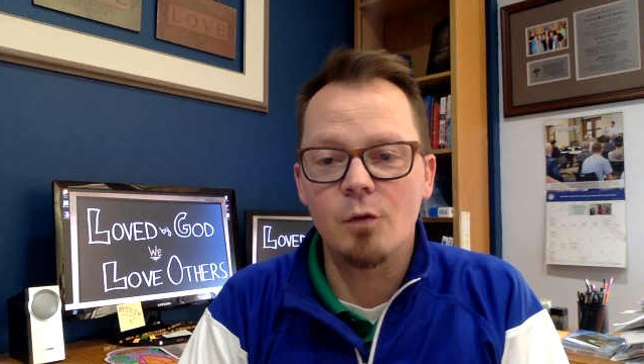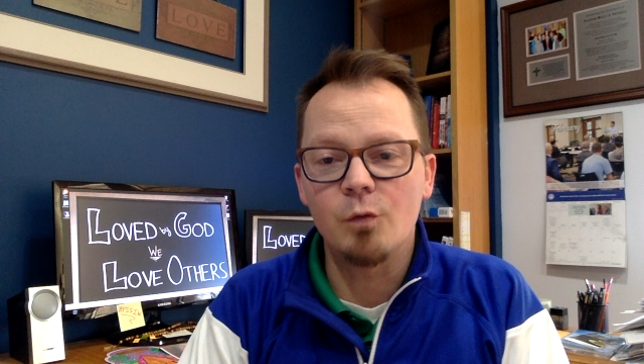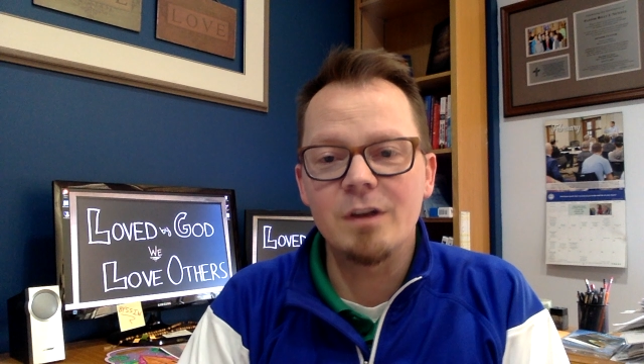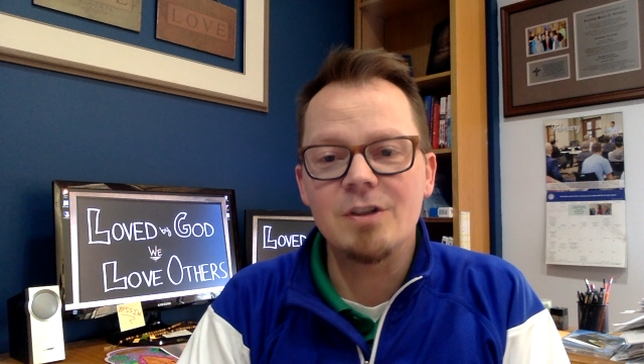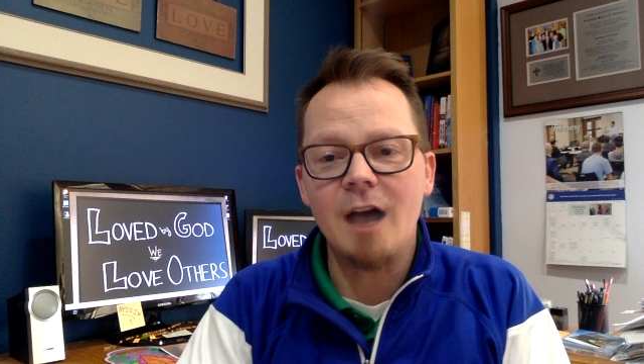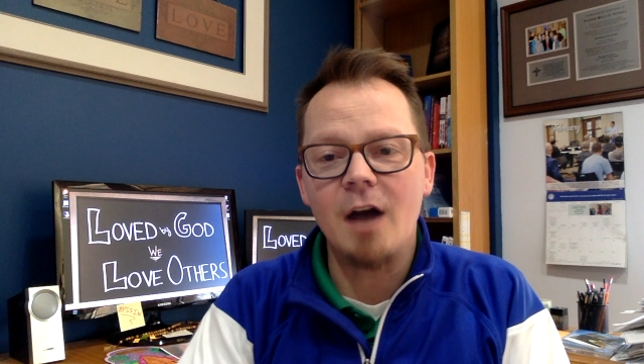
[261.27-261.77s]

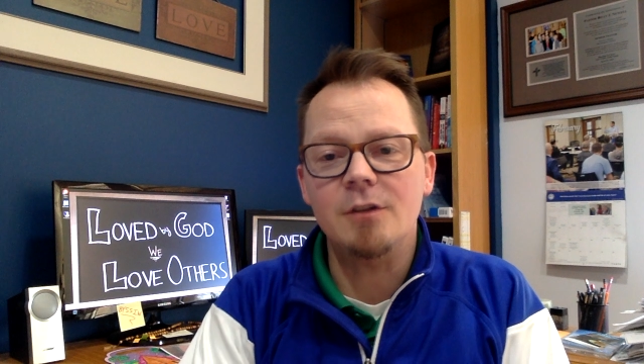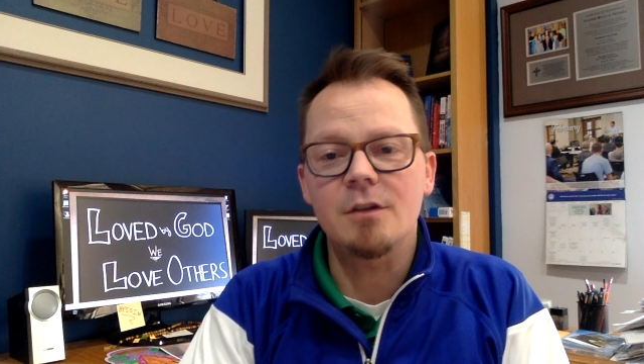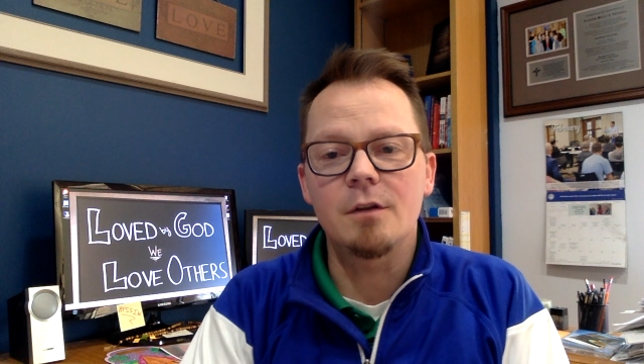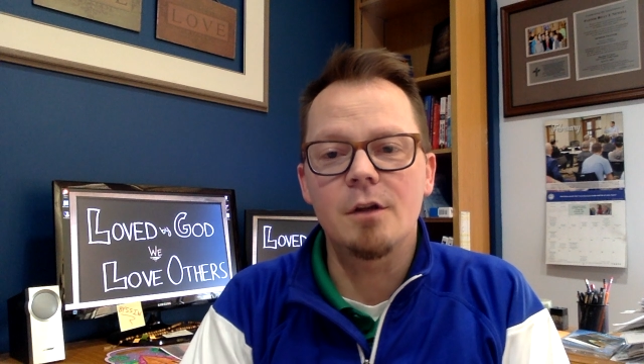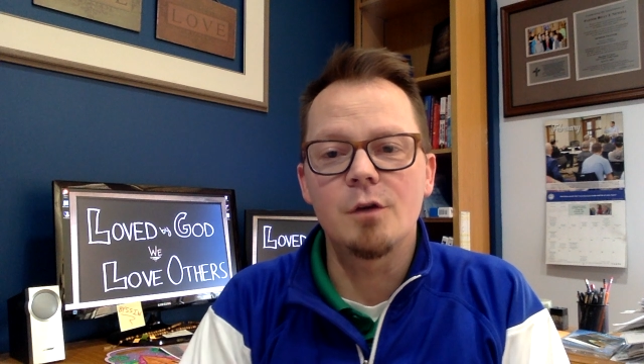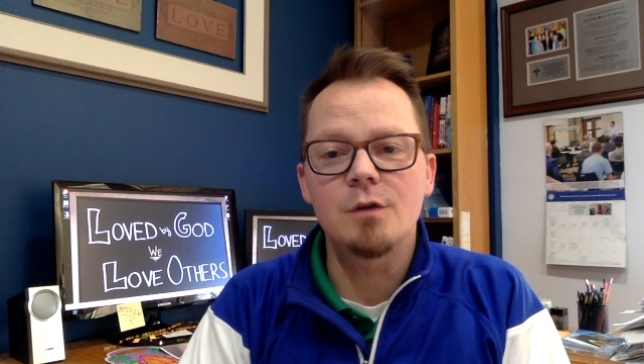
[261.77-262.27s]
reach out
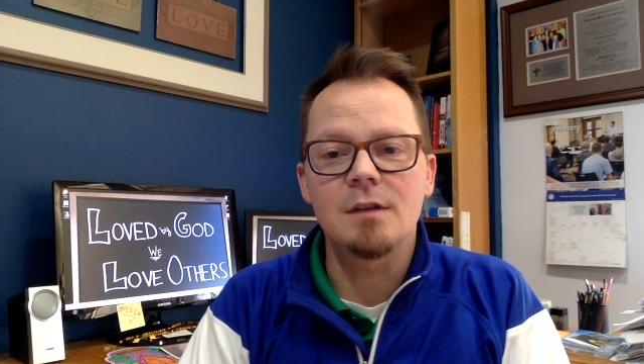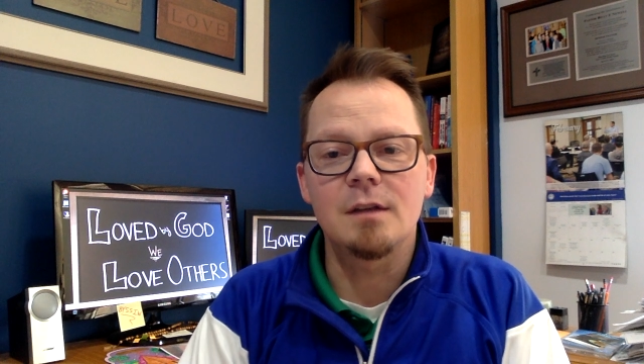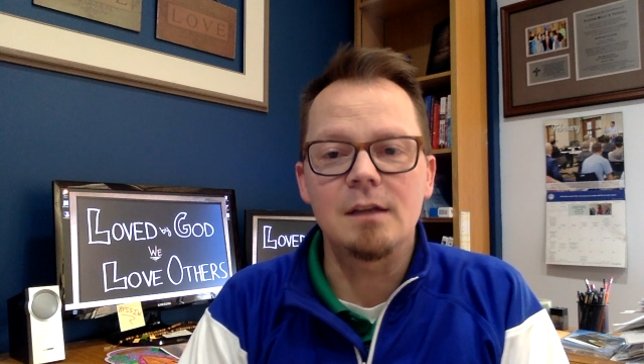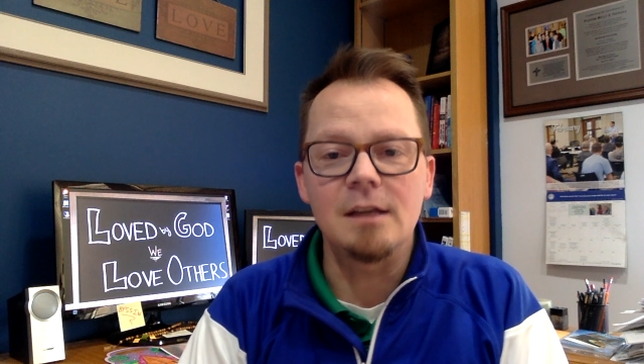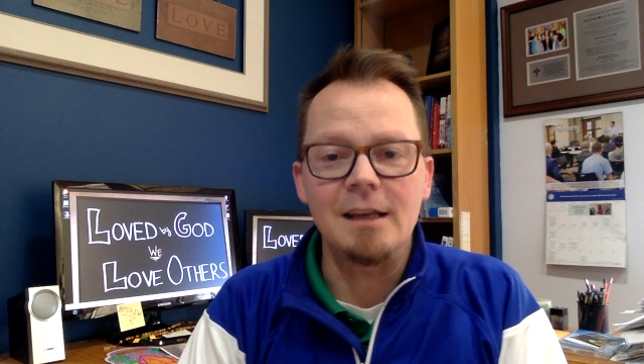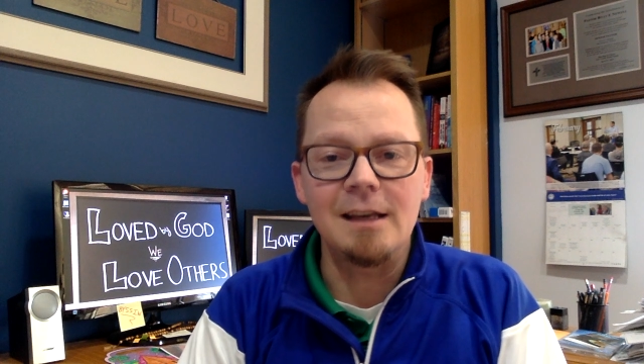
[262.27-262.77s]
to those
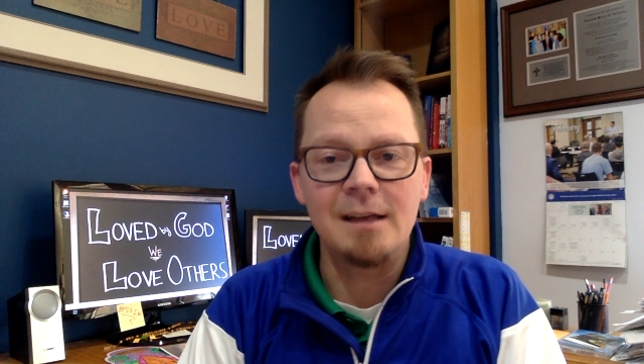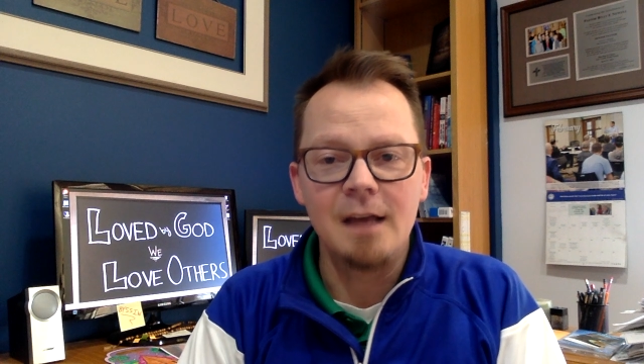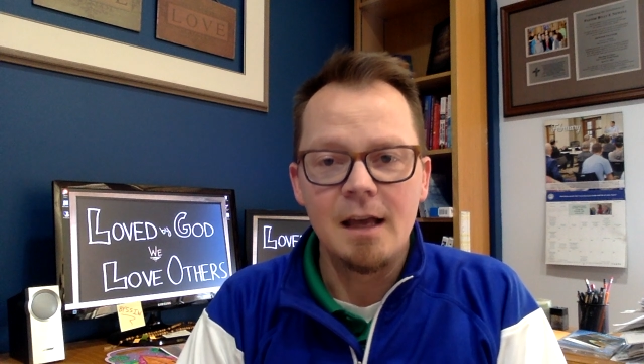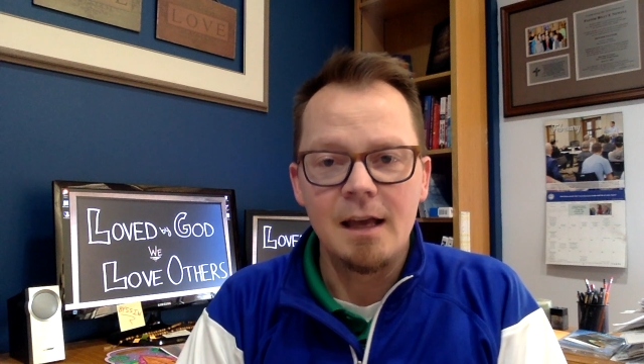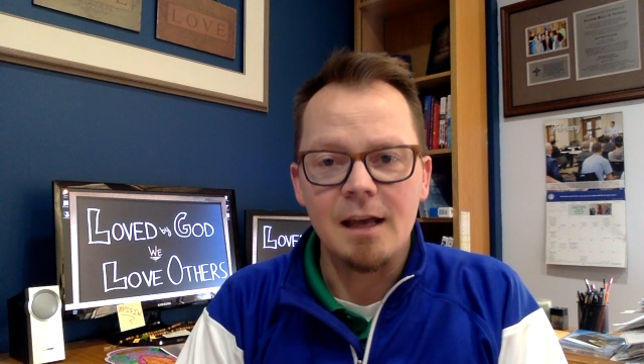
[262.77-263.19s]
in need